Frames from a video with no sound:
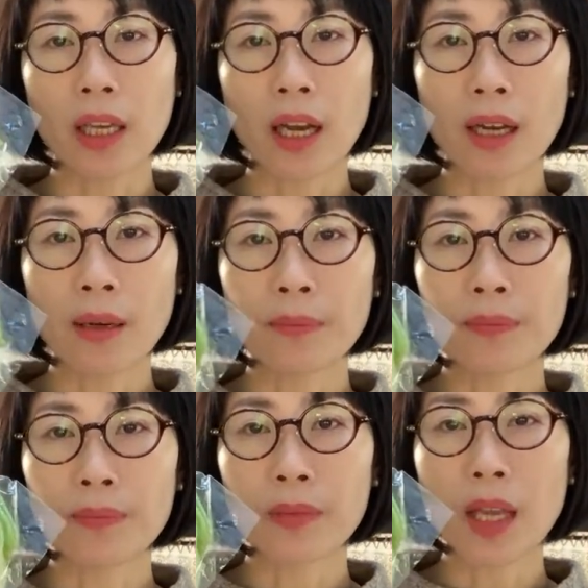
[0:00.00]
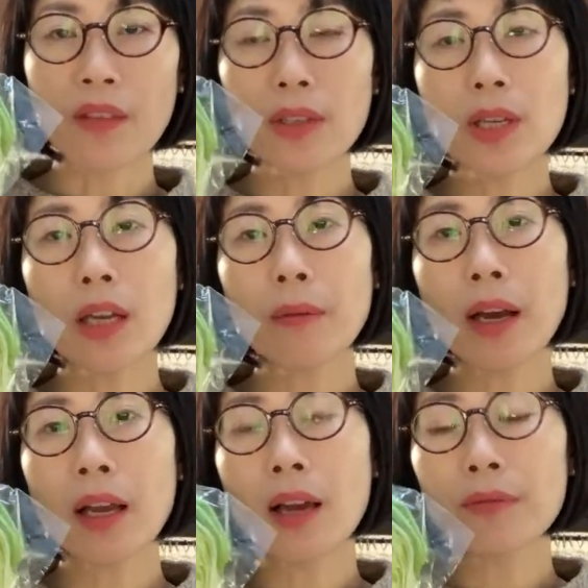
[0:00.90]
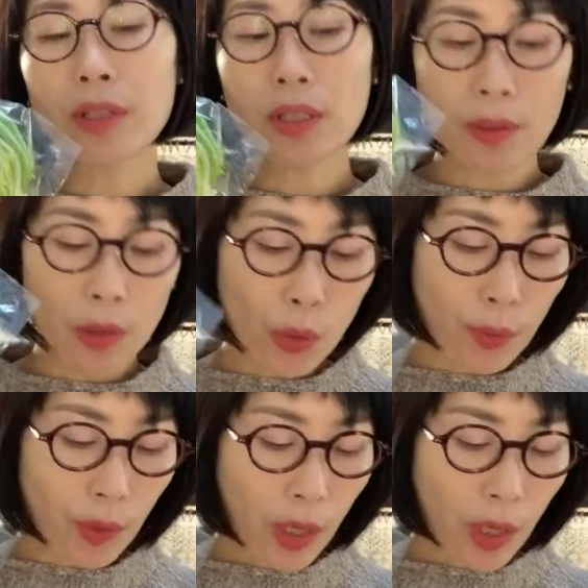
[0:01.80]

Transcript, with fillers: Um, every time I have this soup,